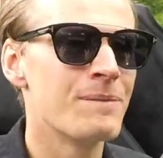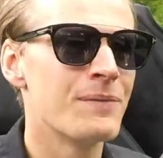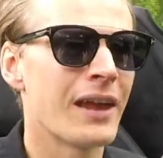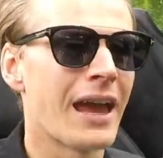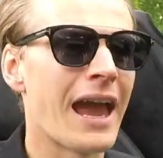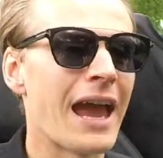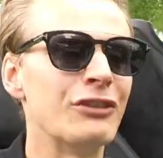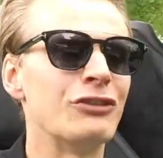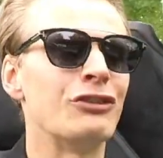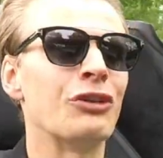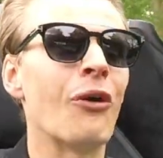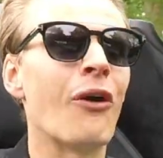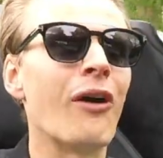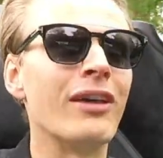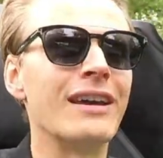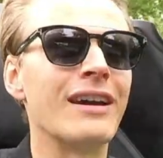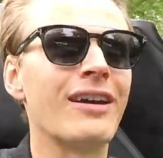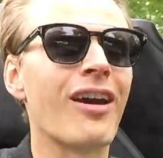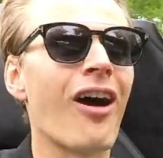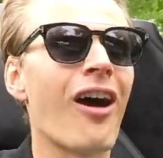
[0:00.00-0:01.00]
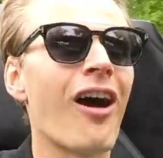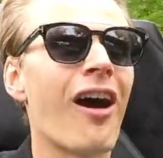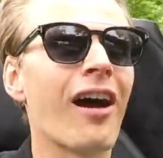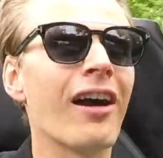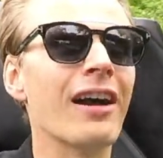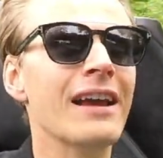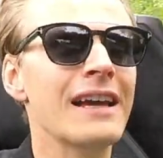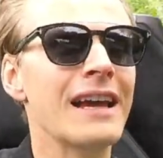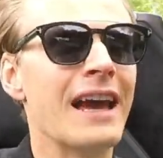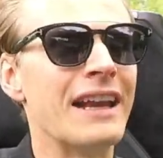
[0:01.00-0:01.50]
enjoy the car,
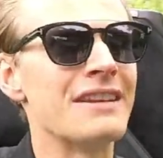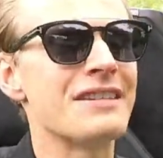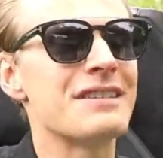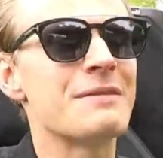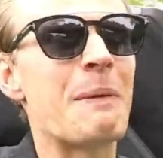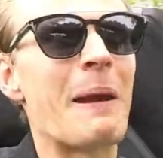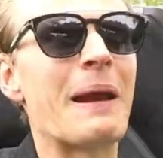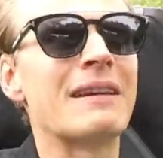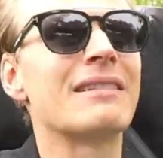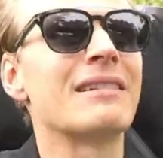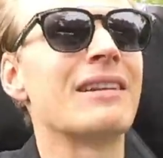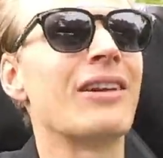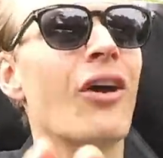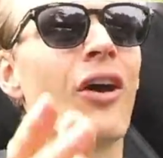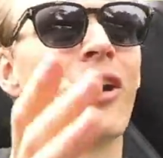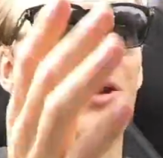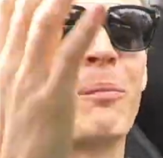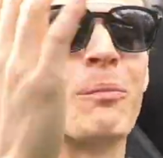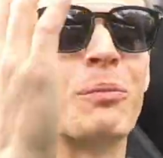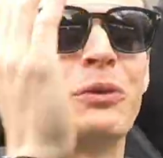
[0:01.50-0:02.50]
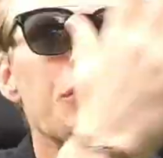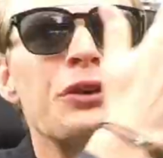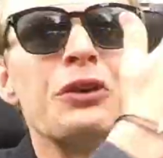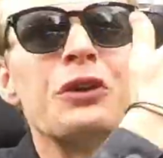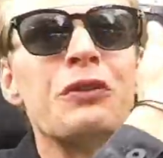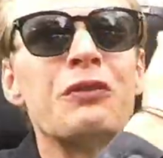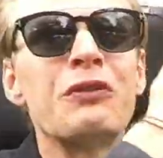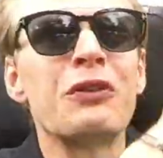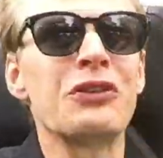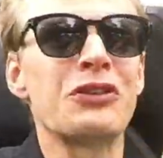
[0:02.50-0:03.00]
and especially on a
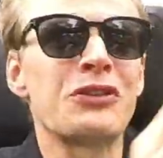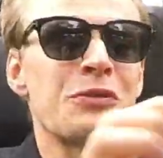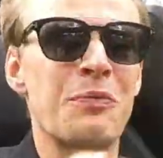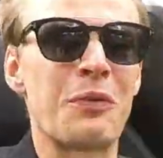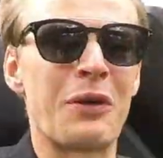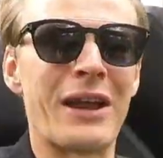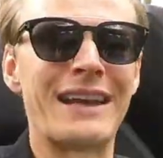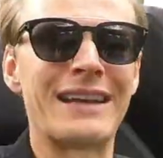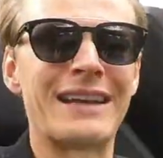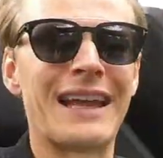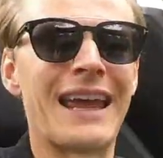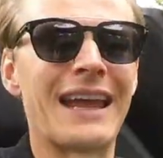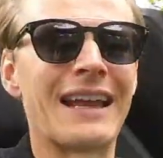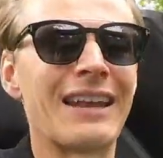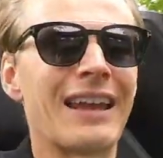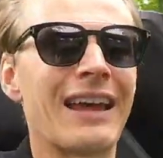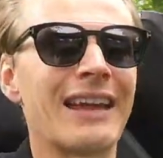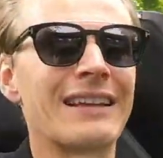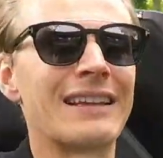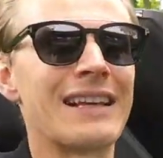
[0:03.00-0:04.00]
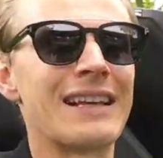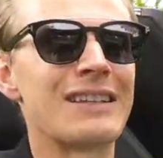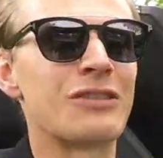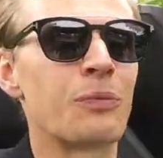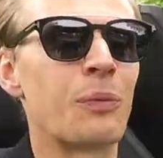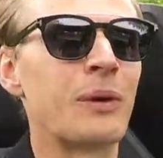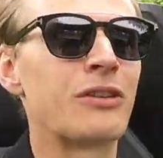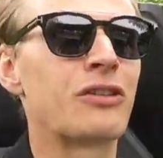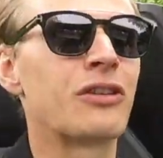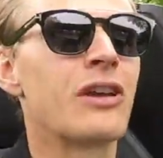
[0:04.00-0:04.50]
beautiful spring day like this,
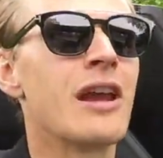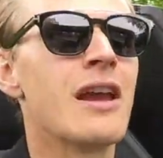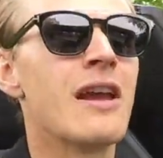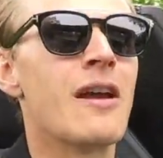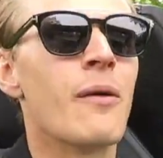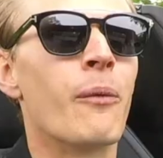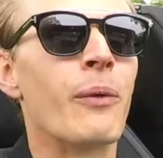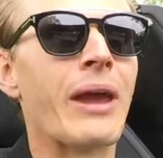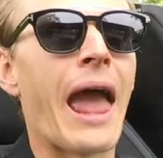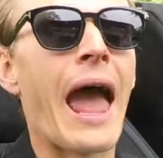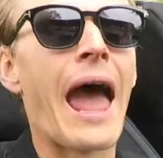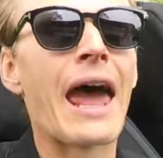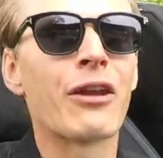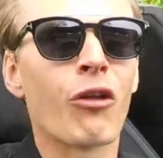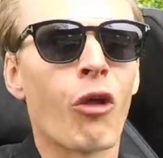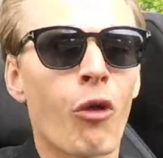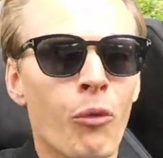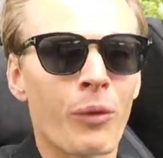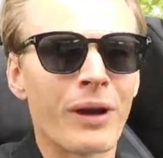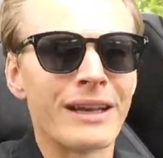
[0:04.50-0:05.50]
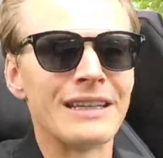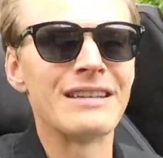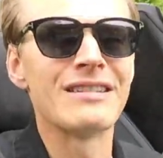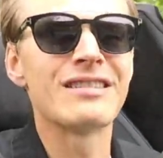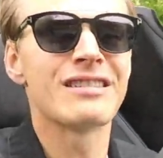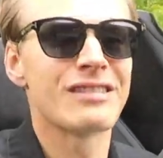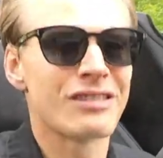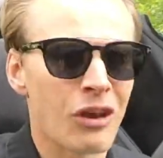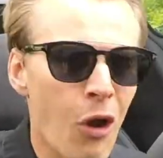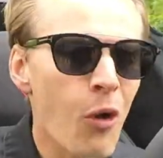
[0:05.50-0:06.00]
which we had already
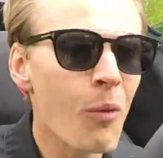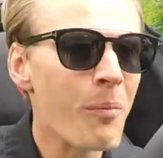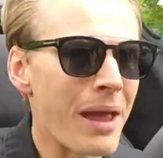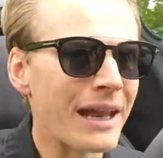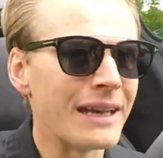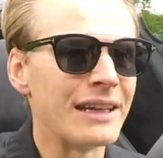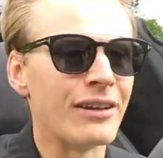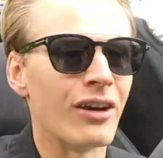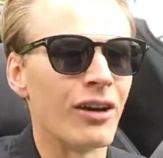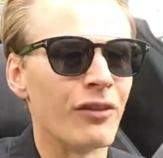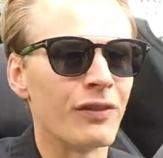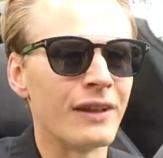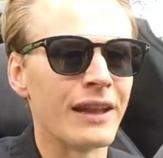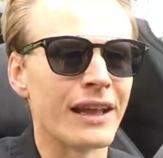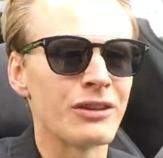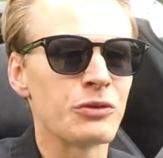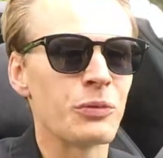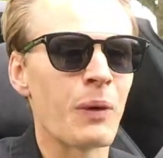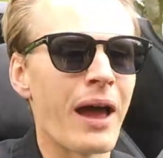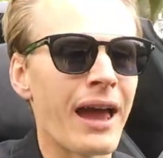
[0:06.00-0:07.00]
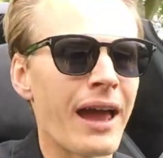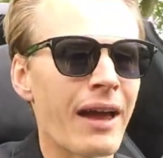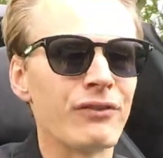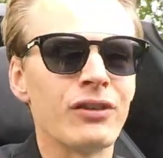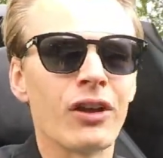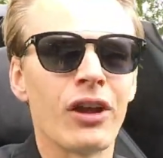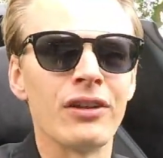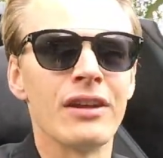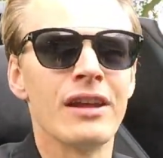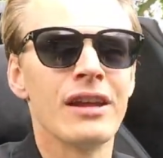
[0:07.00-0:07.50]
so many of, and that's why I've
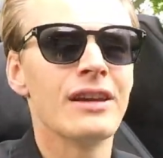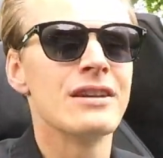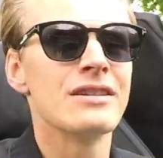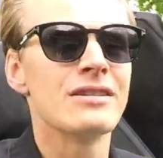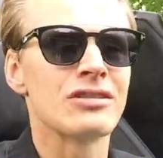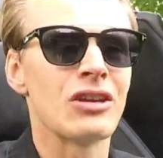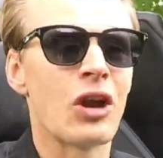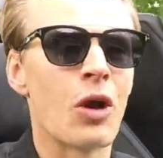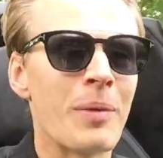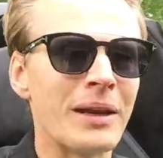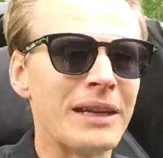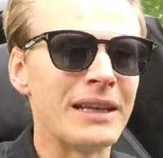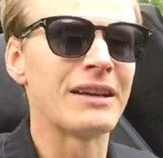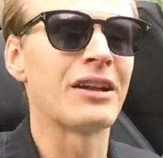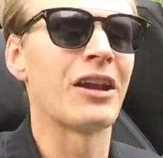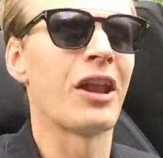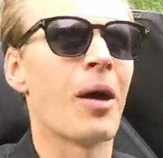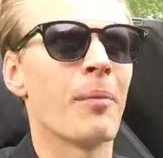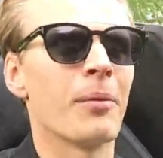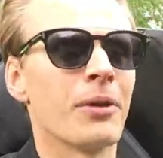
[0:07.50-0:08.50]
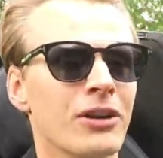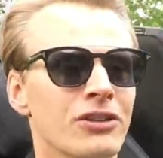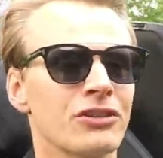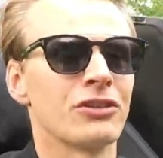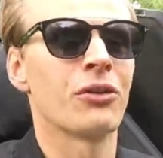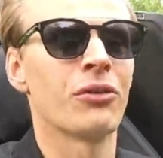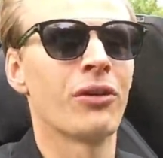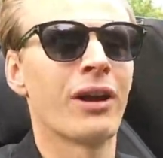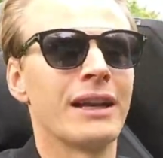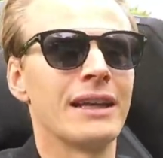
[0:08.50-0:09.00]
done so many kilometers
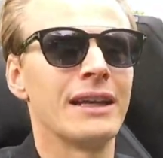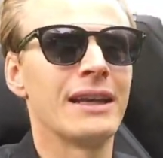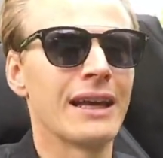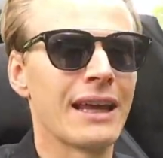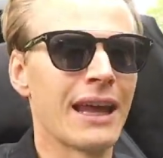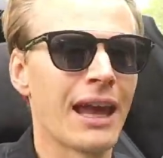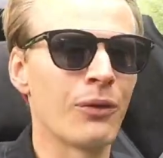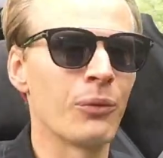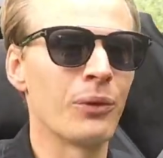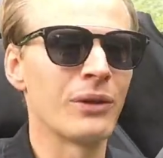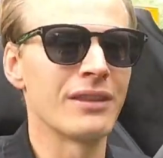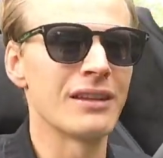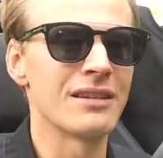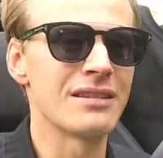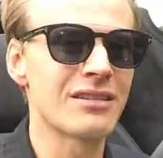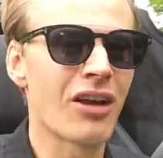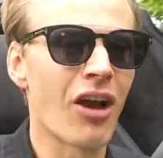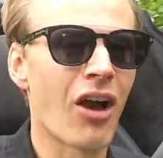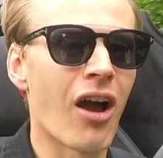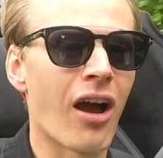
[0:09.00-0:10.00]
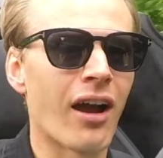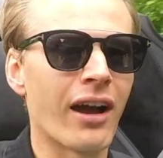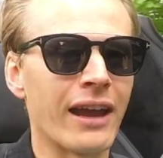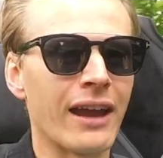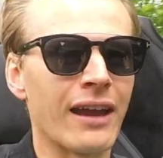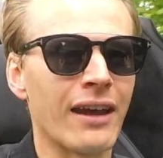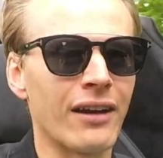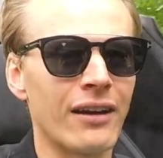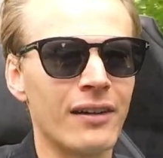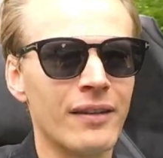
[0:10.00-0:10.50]
already again with this car
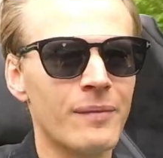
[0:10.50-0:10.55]
here.